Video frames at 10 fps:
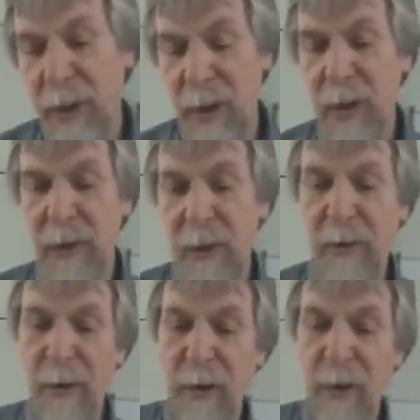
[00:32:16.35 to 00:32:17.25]
the
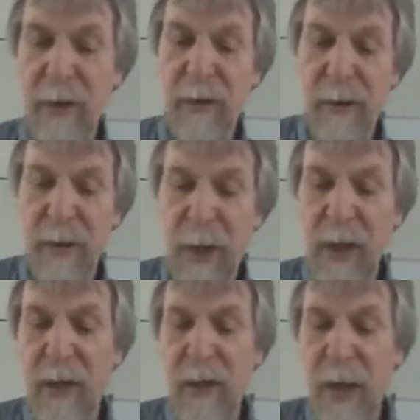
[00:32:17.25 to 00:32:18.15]
circuits
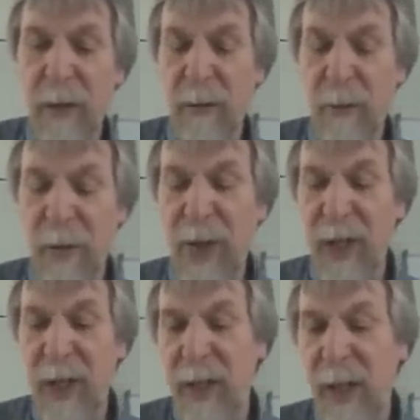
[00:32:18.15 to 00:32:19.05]
are not
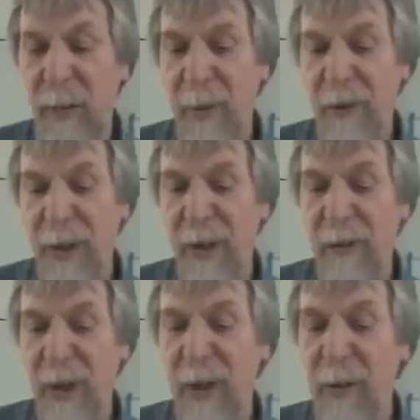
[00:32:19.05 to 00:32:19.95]
failing, I would say,
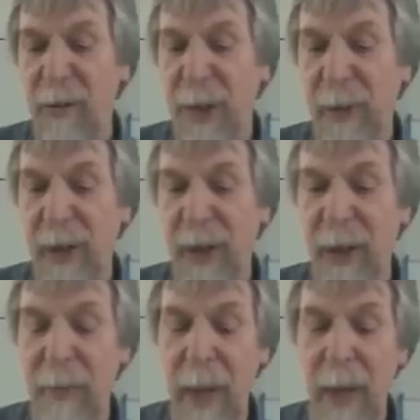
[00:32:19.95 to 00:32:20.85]
very
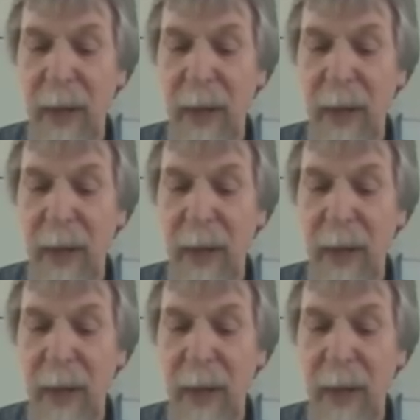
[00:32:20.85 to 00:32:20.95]
frequently.